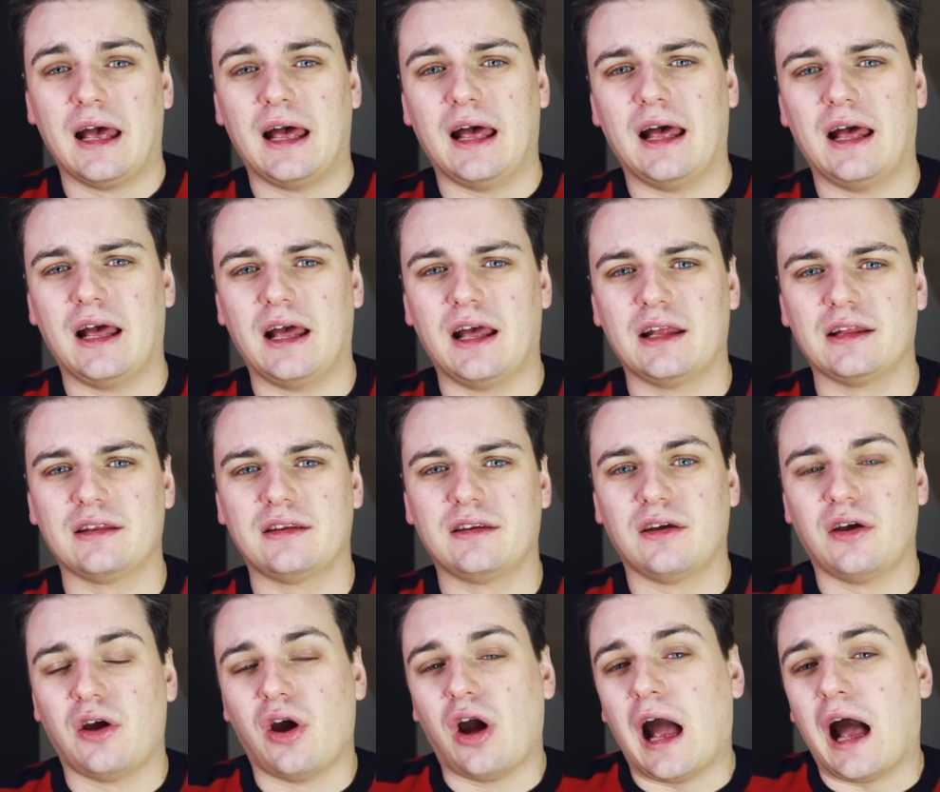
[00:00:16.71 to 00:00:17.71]
And
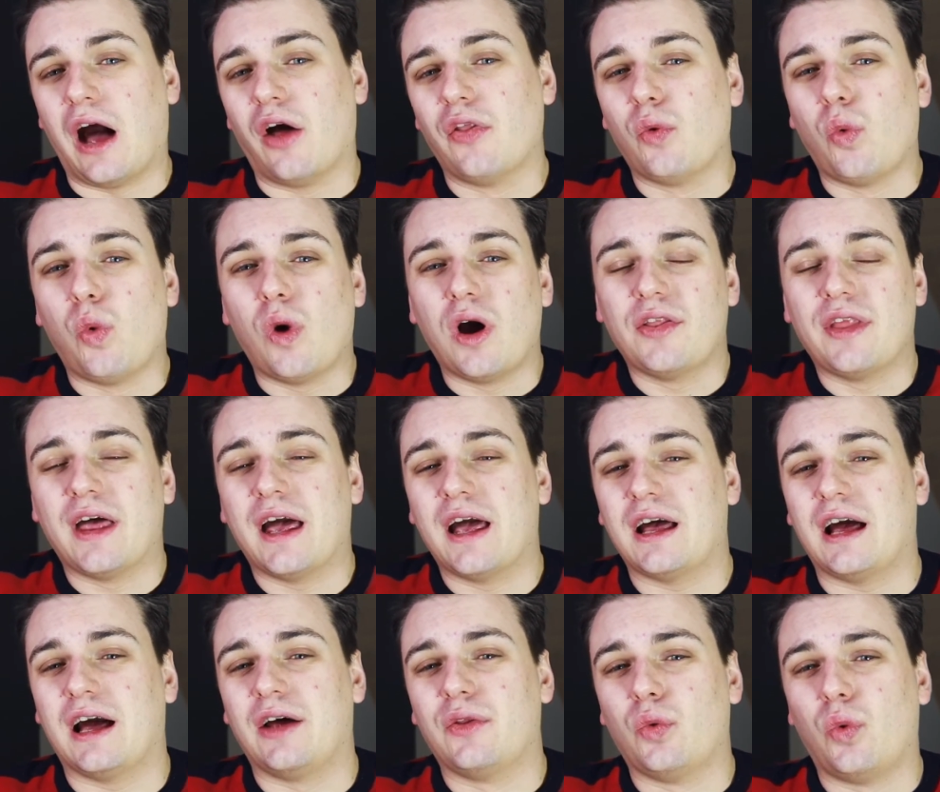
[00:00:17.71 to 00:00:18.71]
on the one
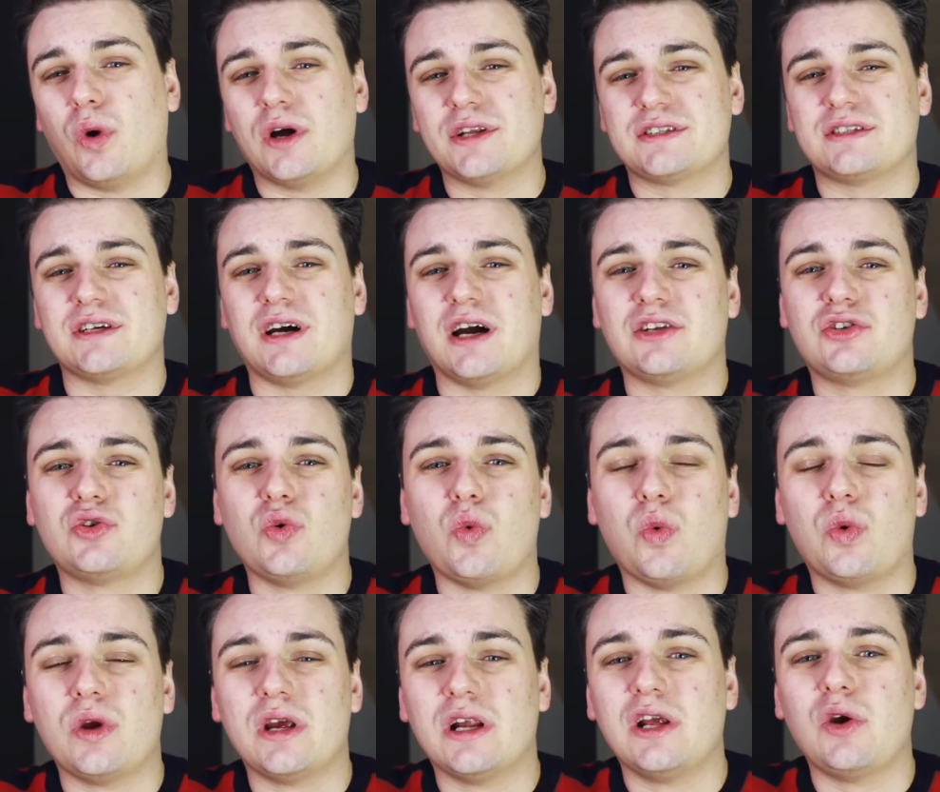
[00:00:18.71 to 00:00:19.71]
hand, on the one side, you
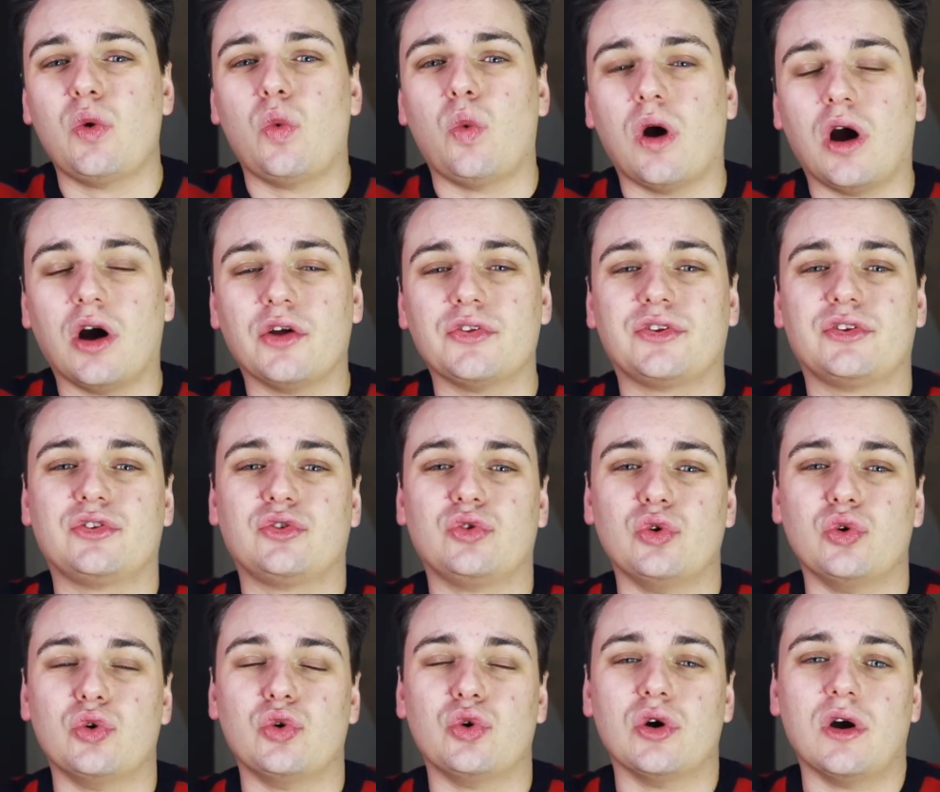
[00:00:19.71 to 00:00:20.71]
really want
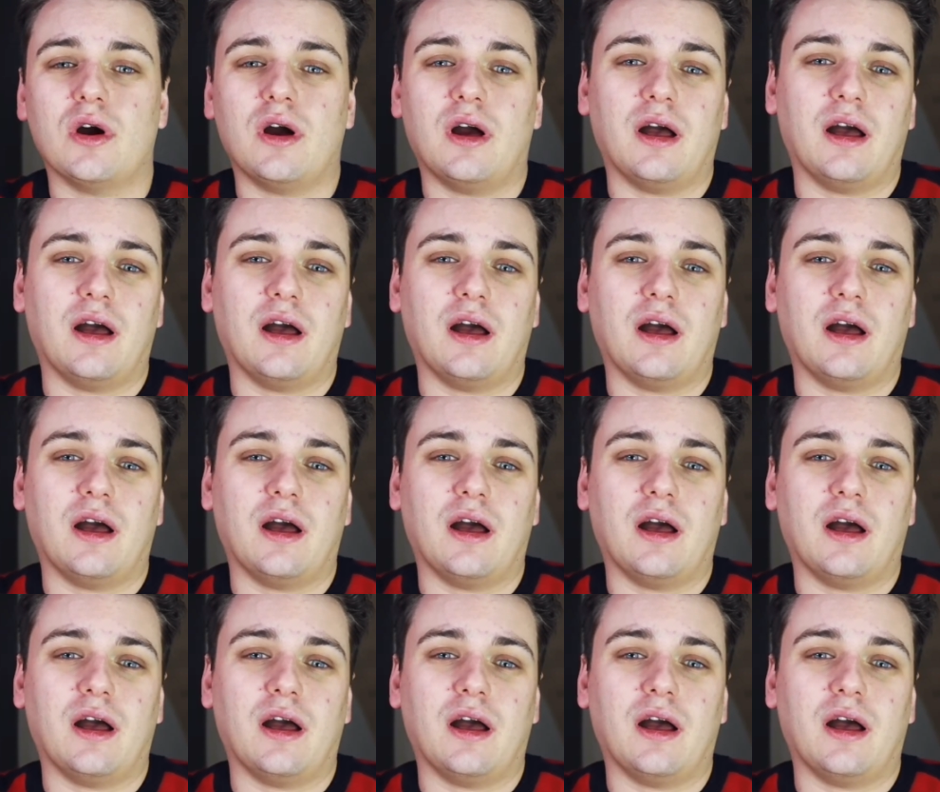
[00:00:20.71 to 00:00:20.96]
to